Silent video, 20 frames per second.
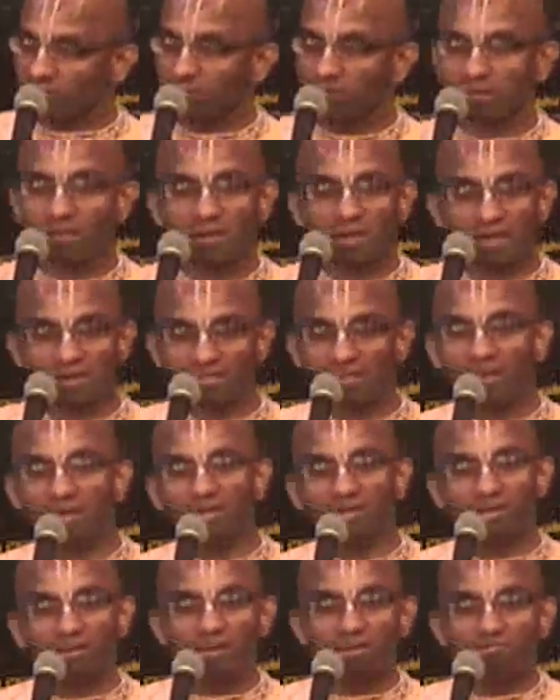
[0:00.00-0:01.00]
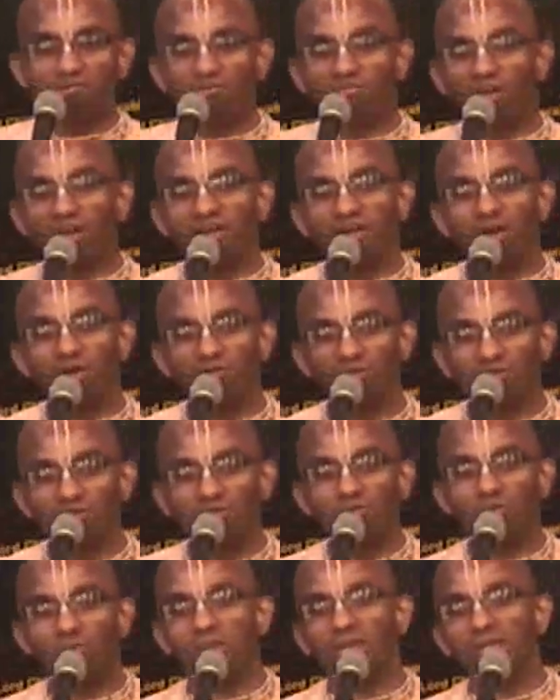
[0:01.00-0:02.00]
like that, we find out
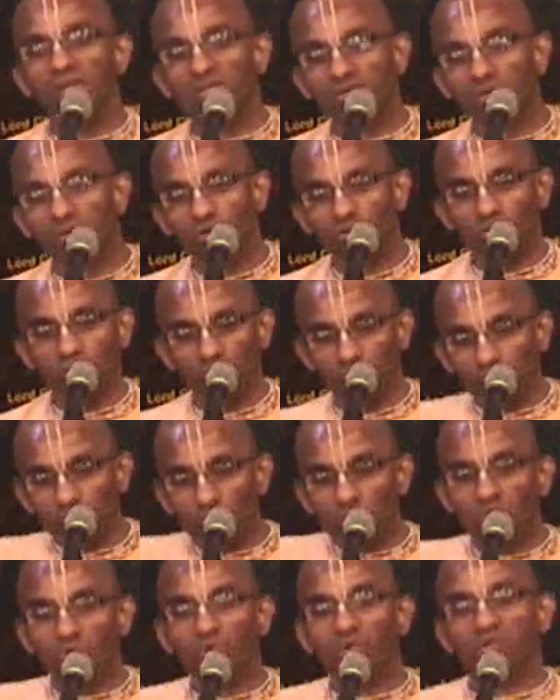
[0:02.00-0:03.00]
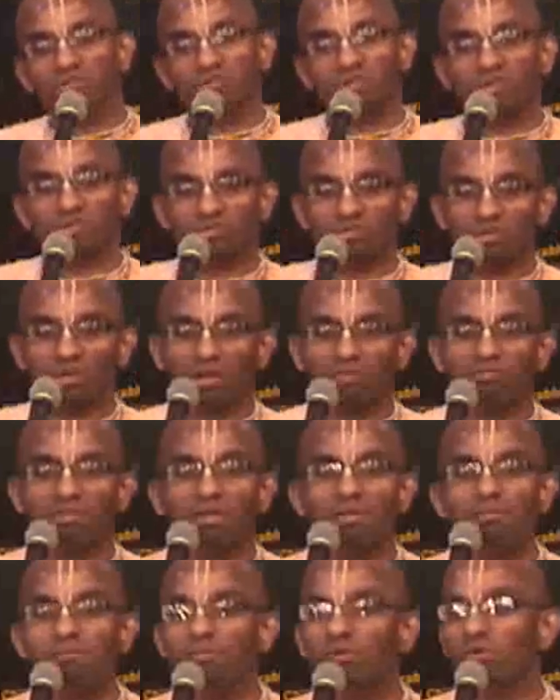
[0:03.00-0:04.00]
new ways to move towards Krishna. We
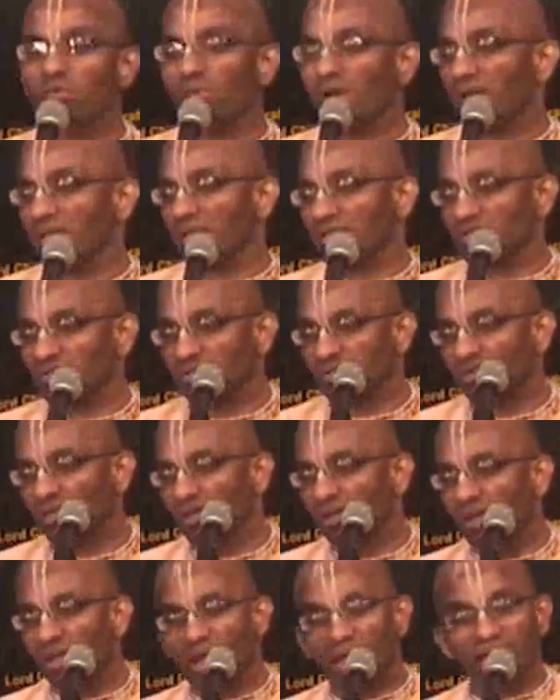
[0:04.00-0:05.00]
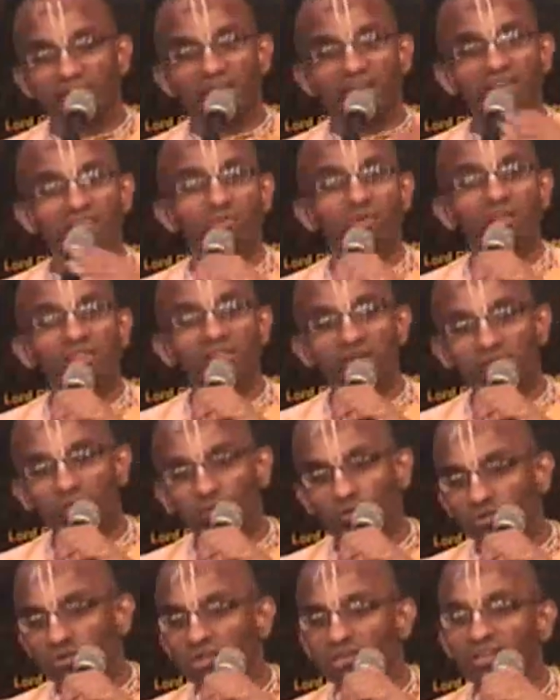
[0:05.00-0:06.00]
improvise. And that is where the
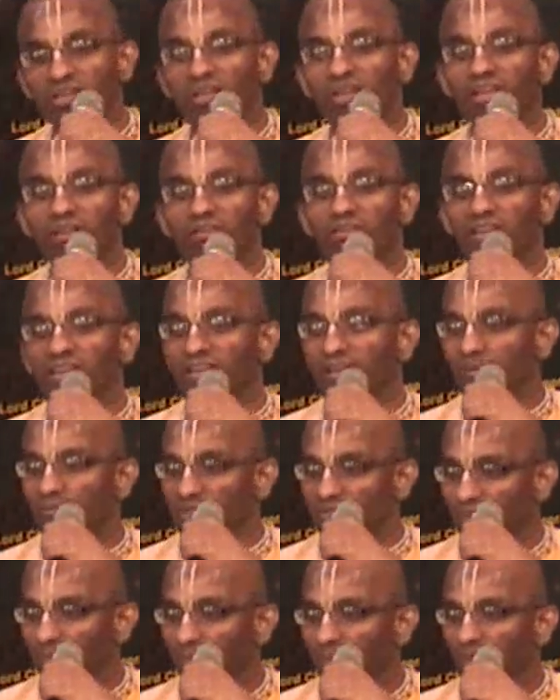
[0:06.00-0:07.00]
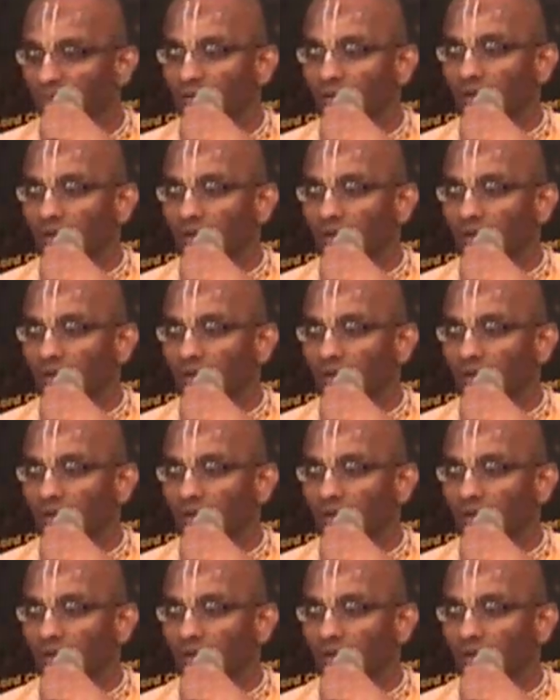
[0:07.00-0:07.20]
devotional creativity comes up